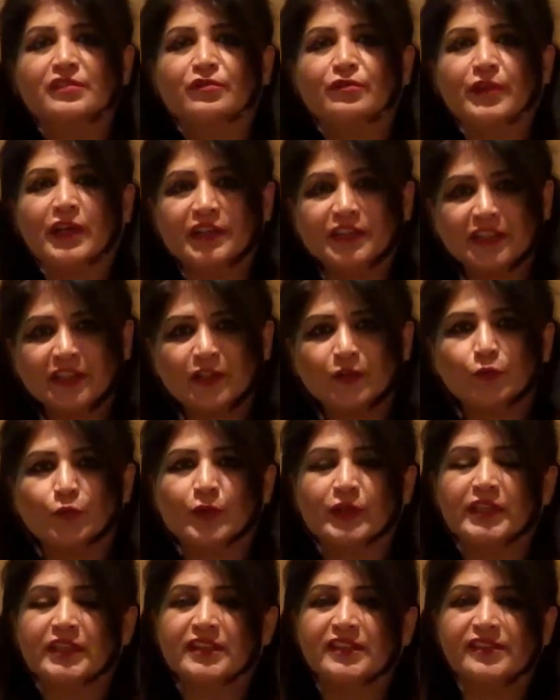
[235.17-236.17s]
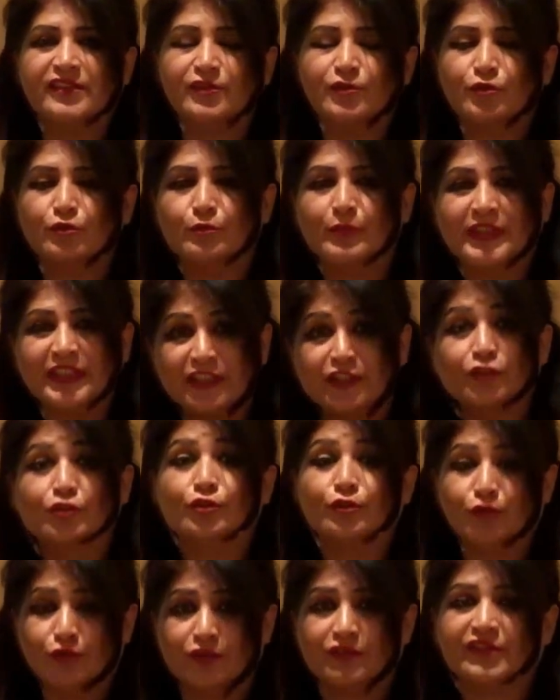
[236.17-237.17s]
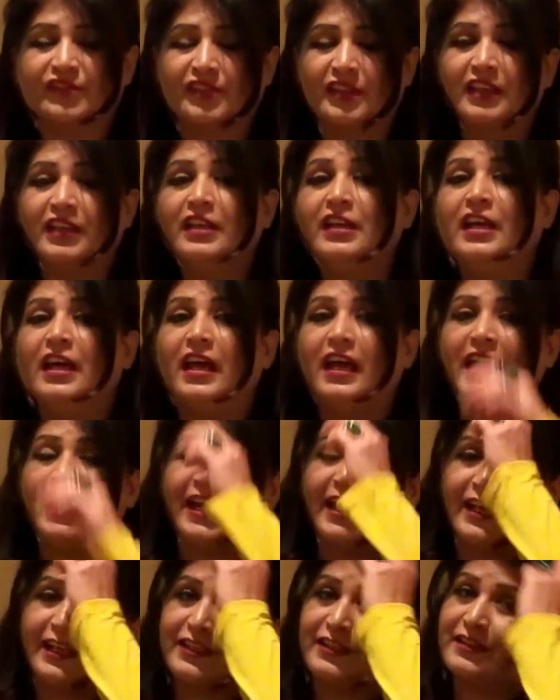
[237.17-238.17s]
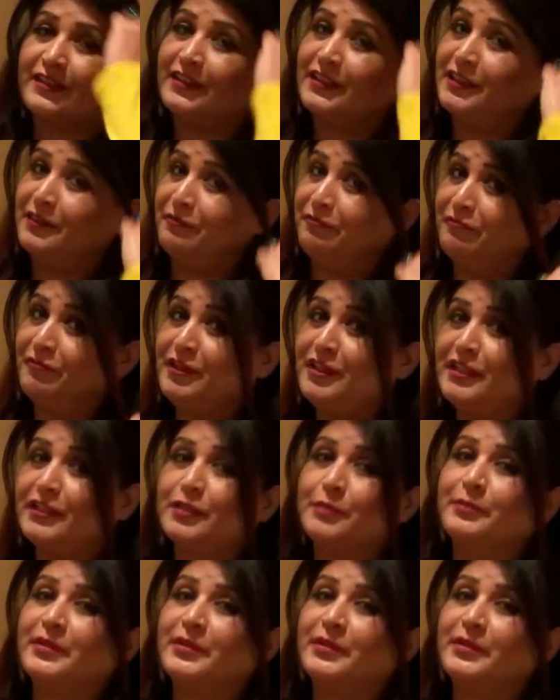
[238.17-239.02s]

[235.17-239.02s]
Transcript: funnier ways to make jokes. And if we